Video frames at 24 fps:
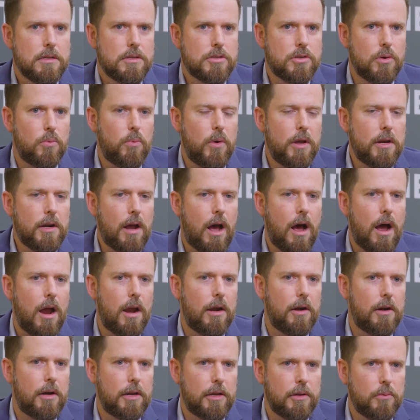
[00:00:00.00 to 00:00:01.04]
So when
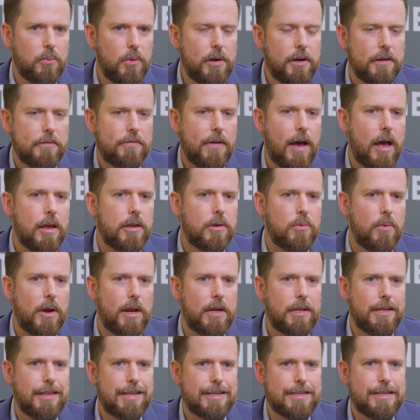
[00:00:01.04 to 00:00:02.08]
hiring and when
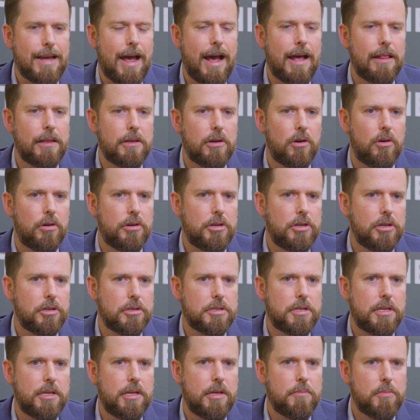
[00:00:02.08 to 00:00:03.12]
evaluating the talent on your
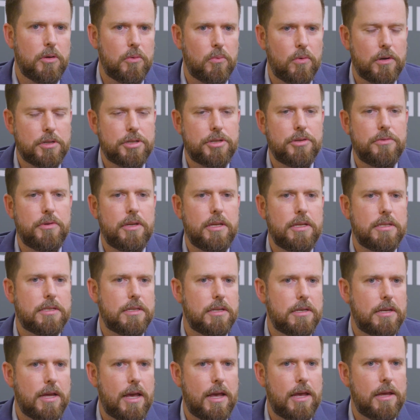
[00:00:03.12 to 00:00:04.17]
team and what you need
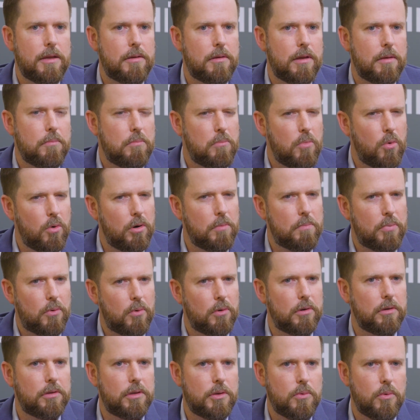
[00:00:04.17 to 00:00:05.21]
today, more
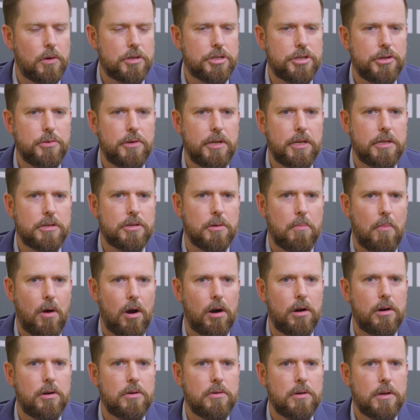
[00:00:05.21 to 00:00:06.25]
importantly, what you need
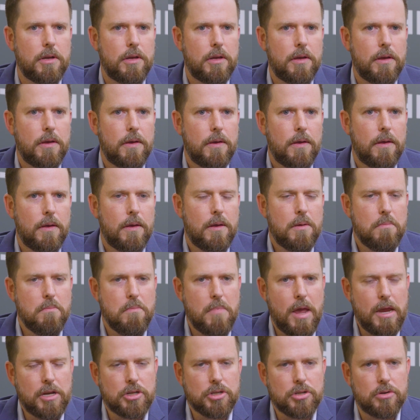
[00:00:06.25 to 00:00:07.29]
tomorrow,
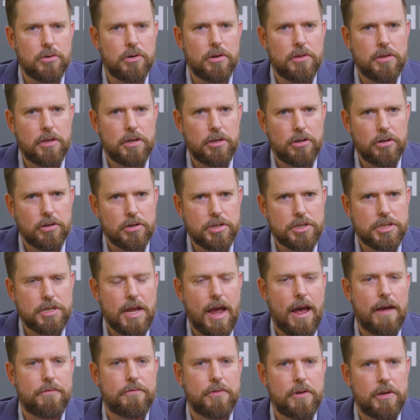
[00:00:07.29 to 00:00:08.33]
make sure that your
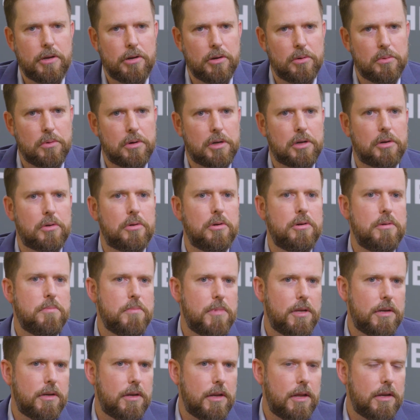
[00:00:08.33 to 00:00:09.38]
staffing, your
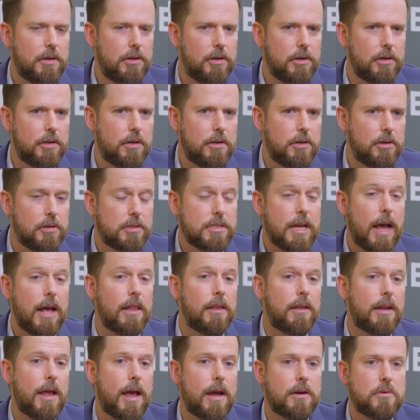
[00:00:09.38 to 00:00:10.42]
recruitment, and your
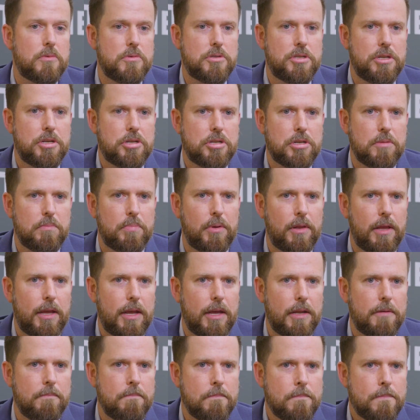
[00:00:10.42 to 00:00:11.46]
talent acquisition
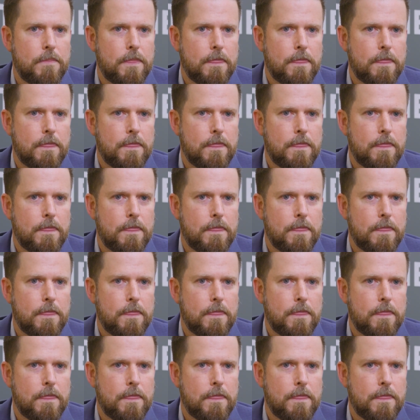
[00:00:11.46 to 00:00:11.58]
plan